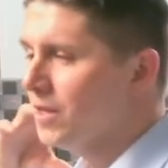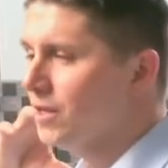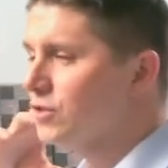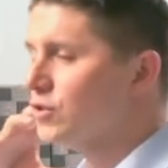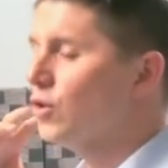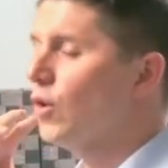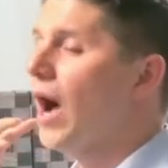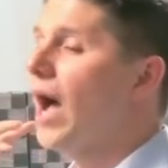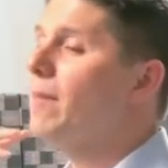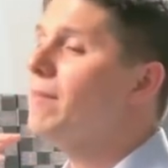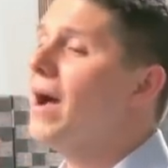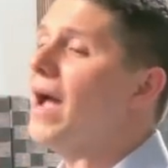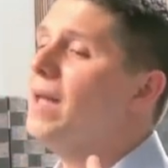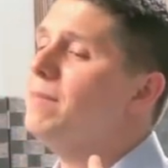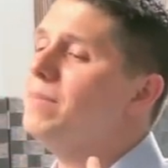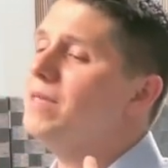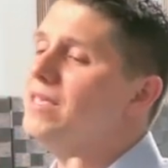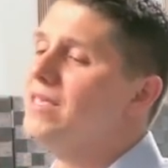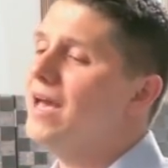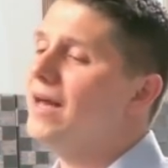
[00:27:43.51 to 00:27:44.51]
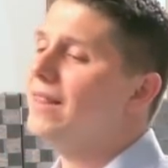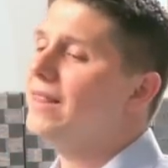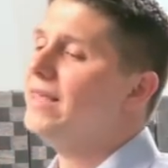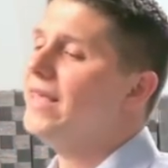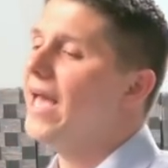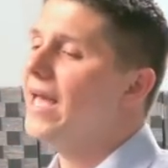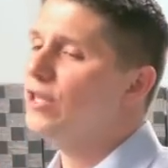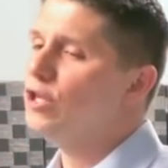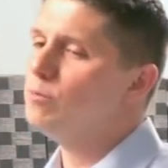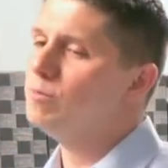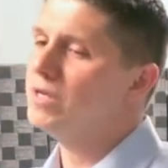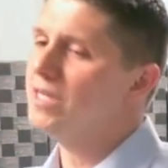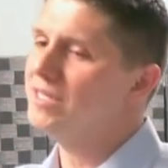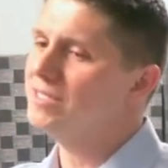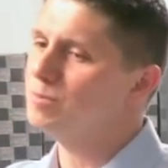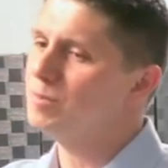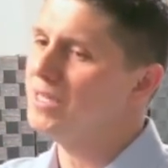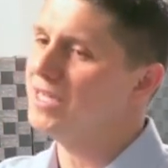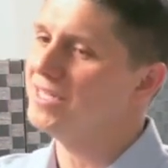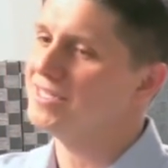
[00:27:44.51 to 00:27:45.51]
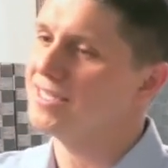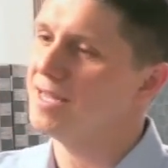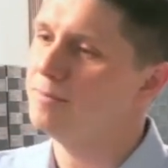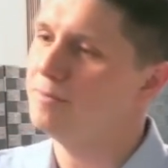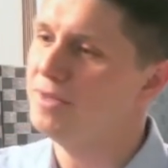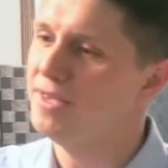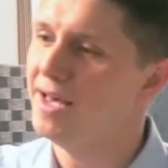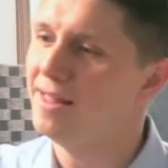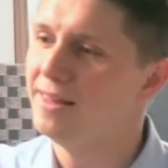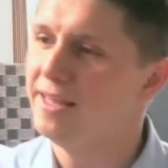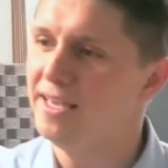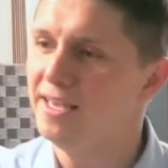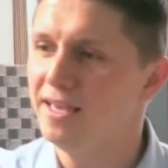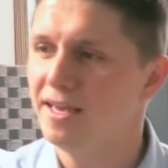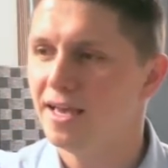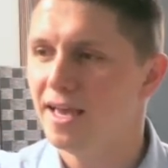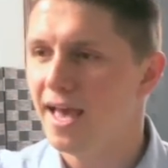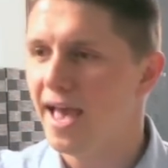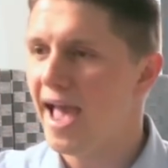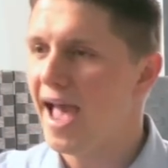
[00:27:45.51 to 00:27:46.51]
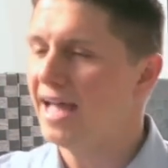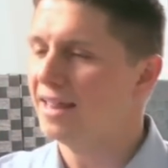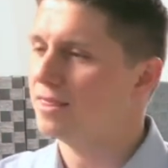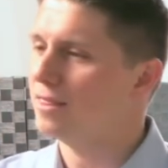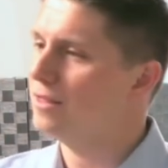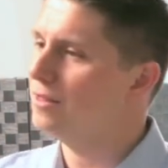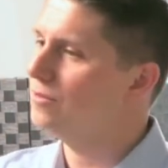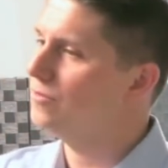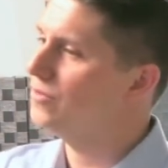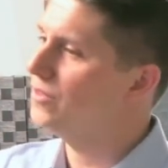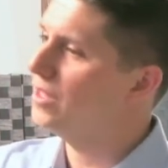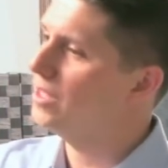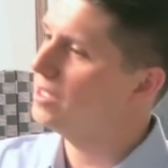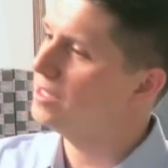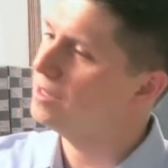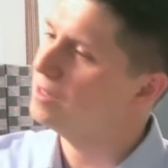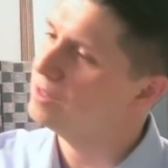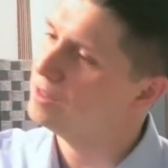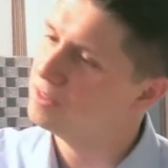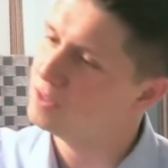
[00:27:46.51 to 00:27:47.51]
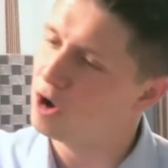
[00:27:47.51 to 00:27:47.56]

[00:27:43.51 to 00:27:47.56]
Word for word: So I might be yelling at you, but it's because I'm yelling at the, the,